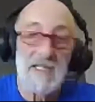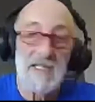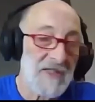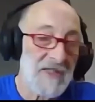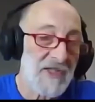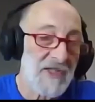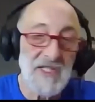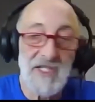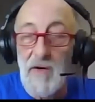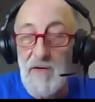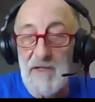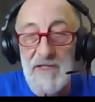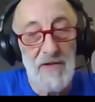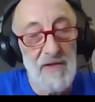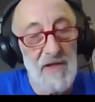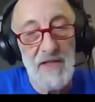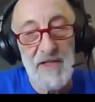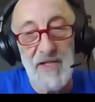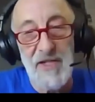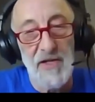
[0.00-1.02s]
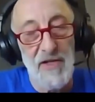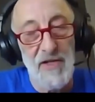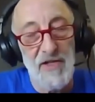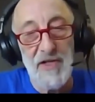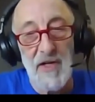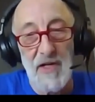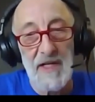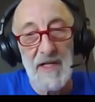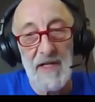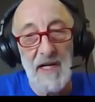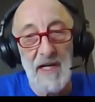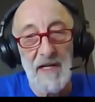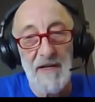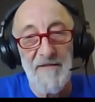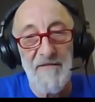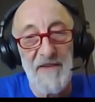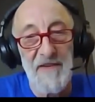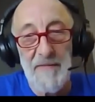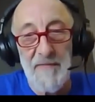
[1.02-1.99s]
Just go and do a search on
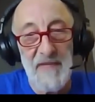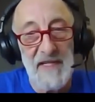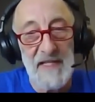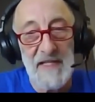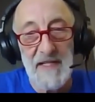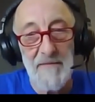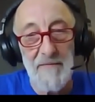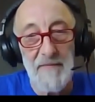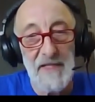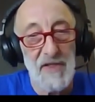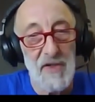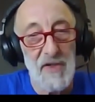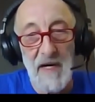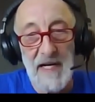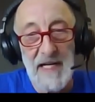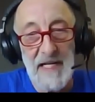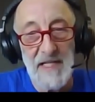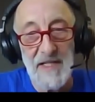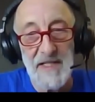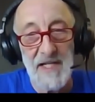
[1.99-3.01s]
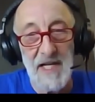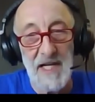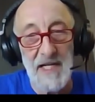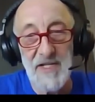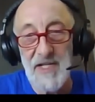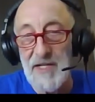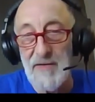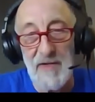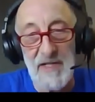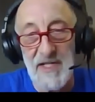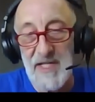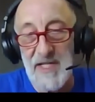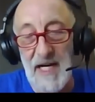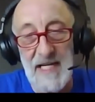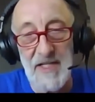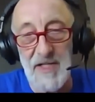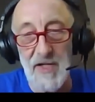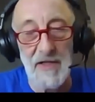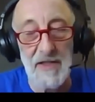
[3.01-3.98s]
Fitbit betrays secret
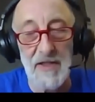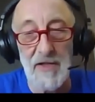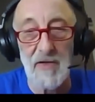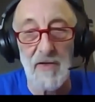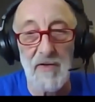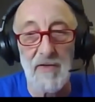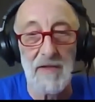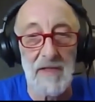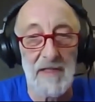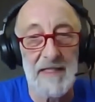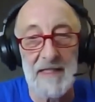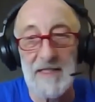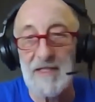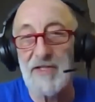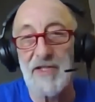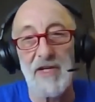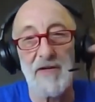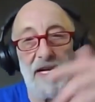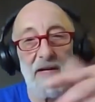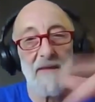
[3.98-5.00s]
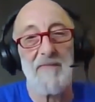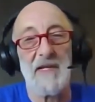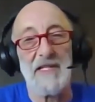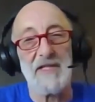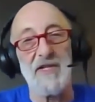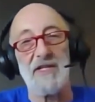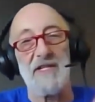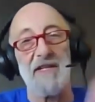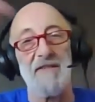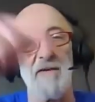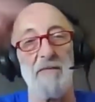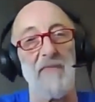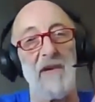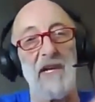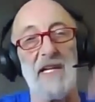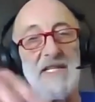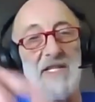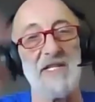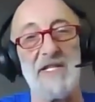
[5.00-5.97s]
sites on Google, and it'll show you a bunch of different
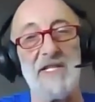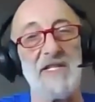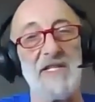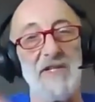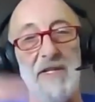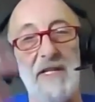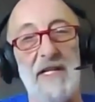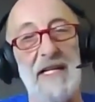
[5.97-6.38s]
places that you can